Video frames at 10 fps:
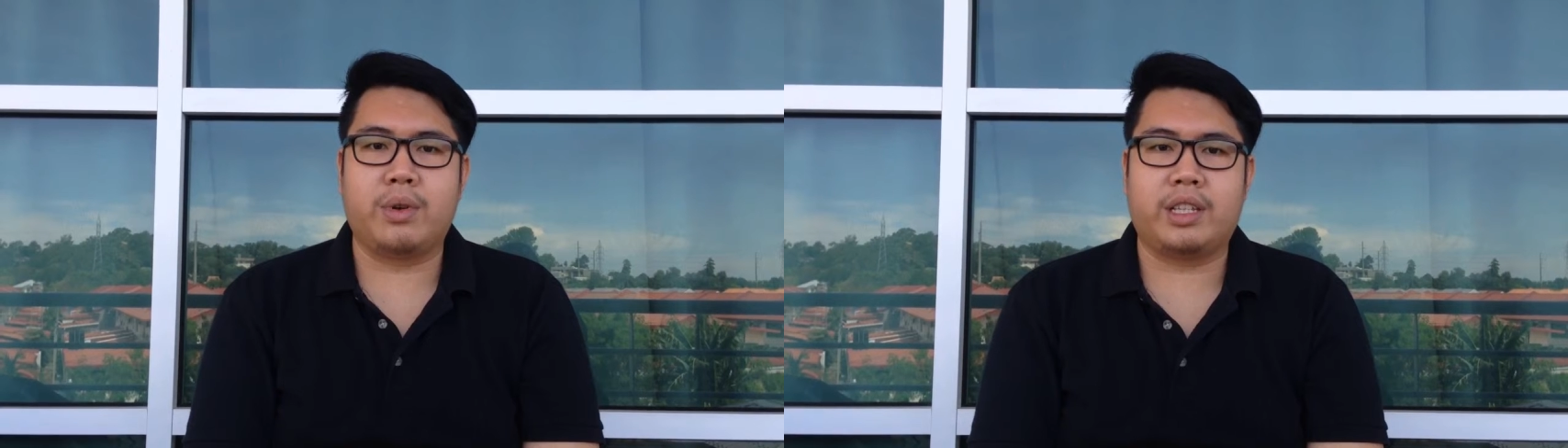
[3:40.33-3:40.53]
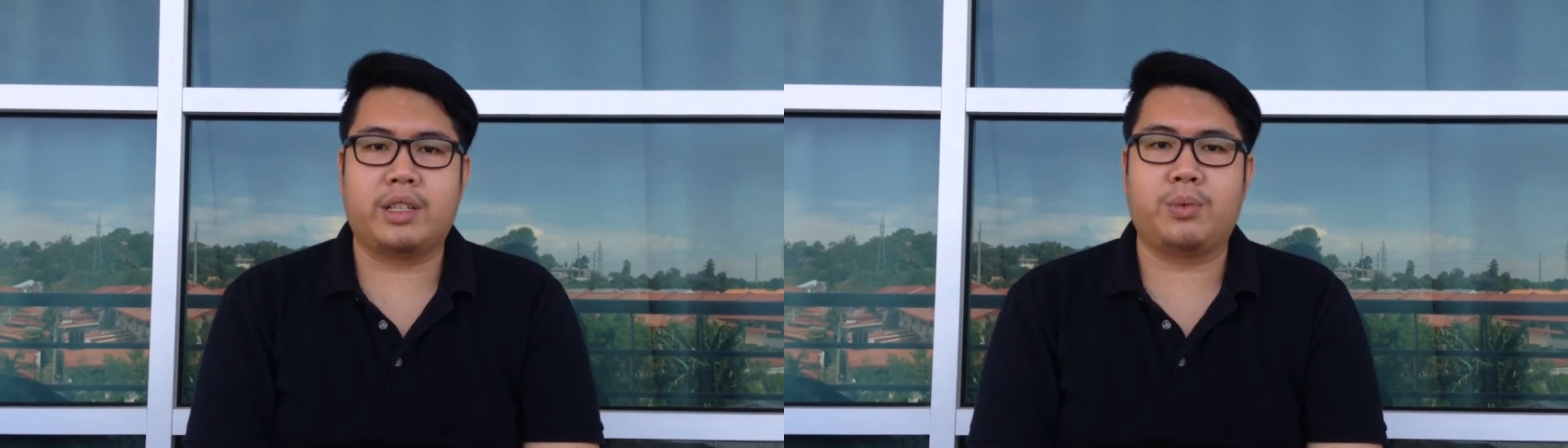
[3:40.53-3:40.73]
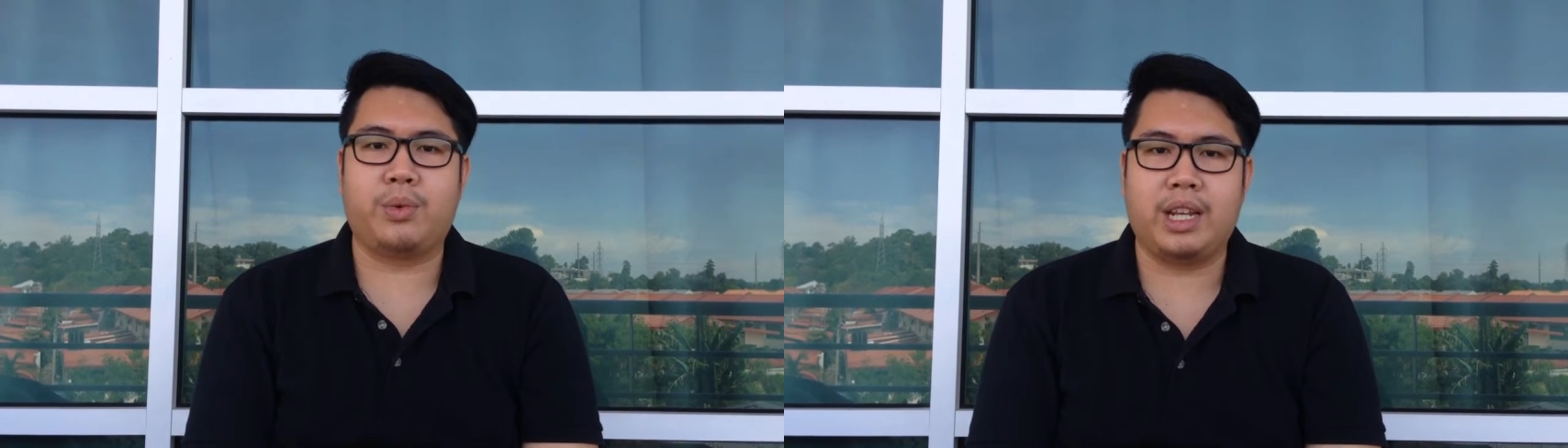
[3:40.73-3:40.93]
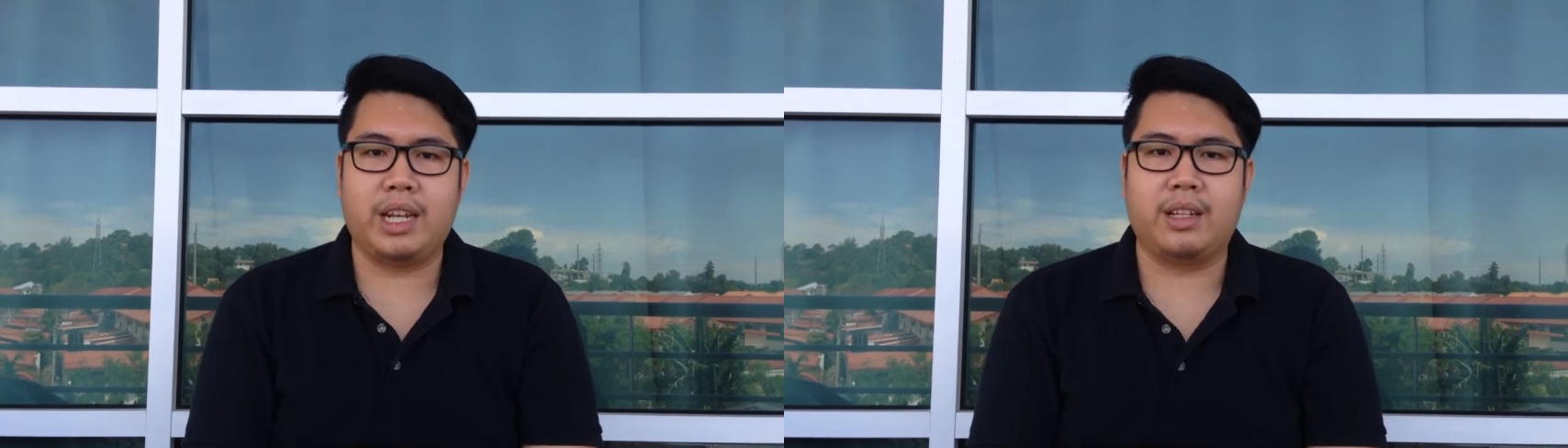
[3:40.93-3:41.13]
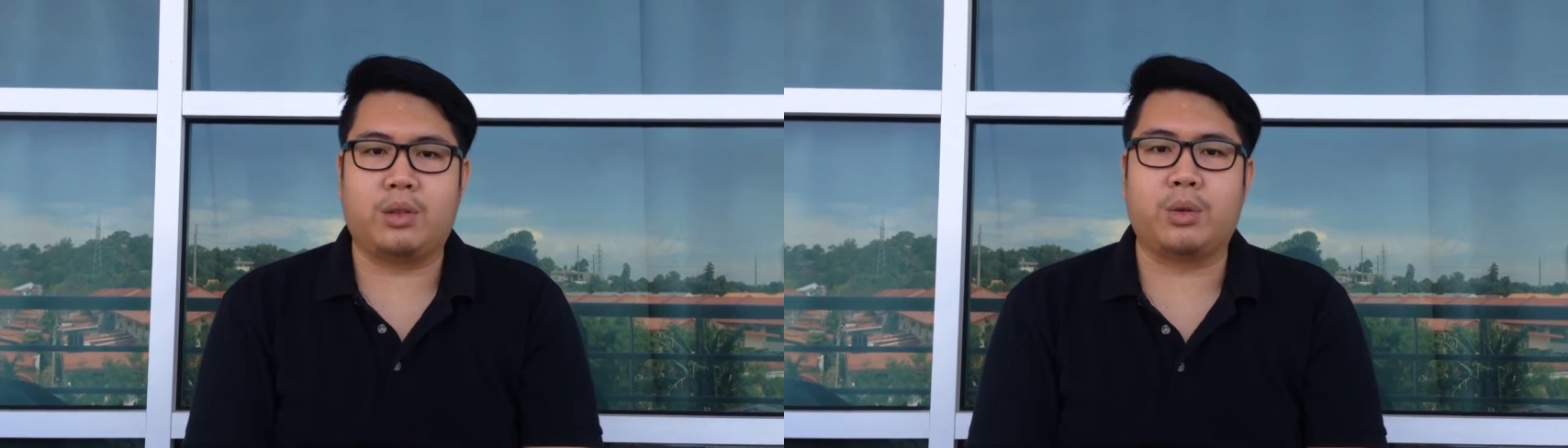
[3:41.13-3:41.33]
risk
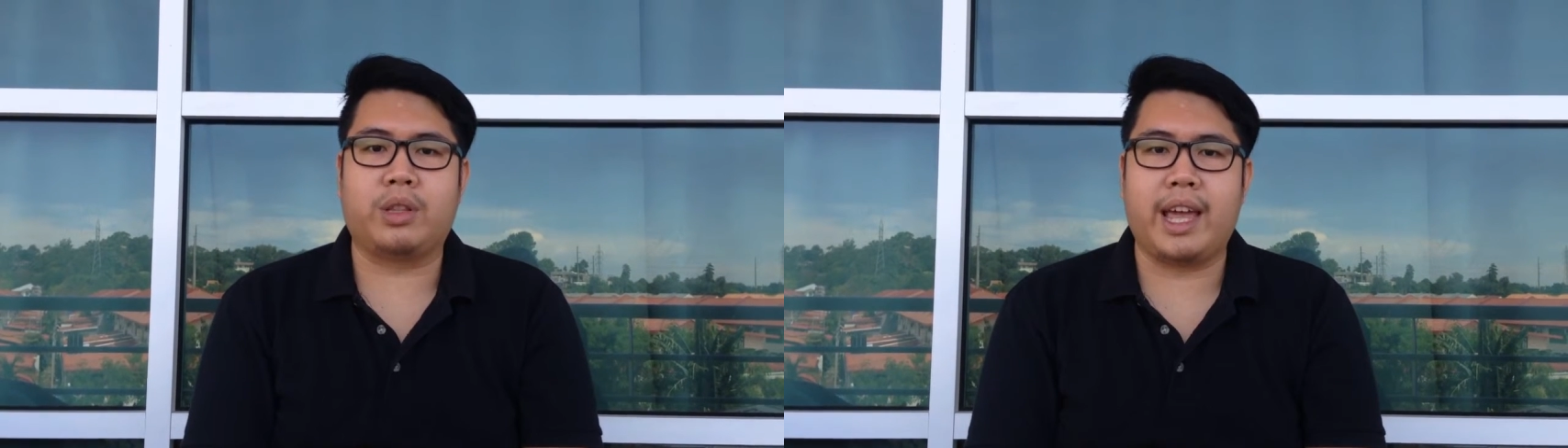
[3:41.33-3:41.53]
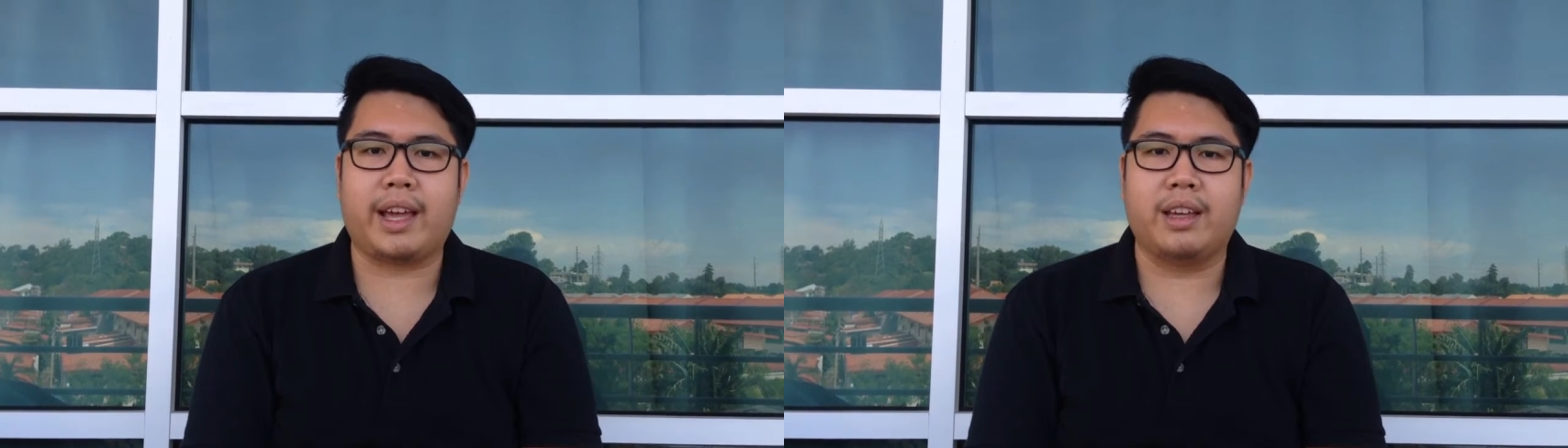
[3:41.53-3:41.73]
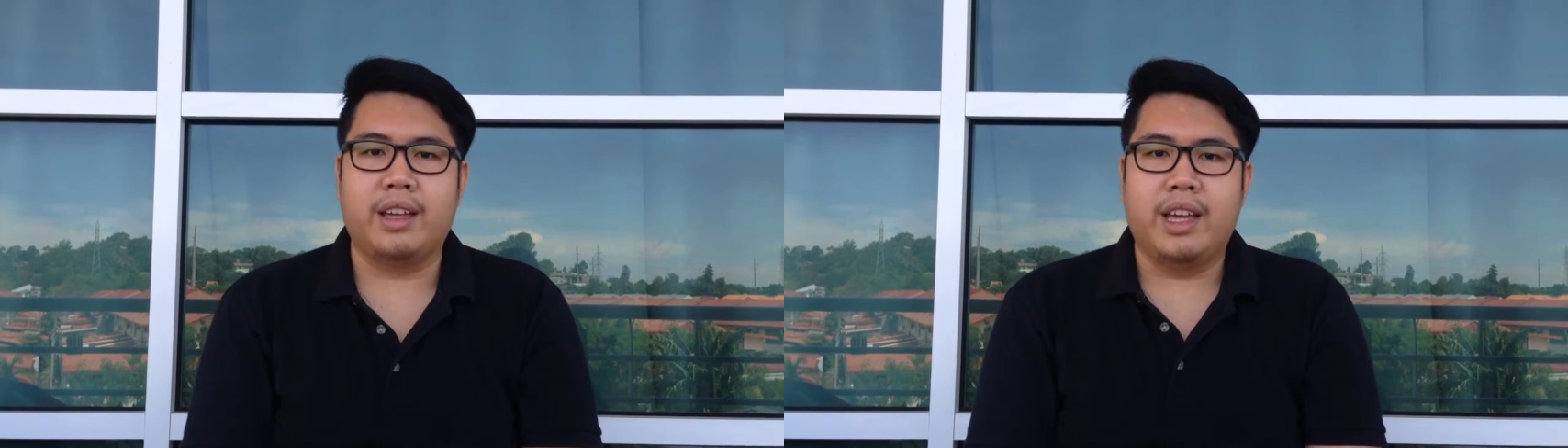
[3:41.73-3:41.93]
willing to take.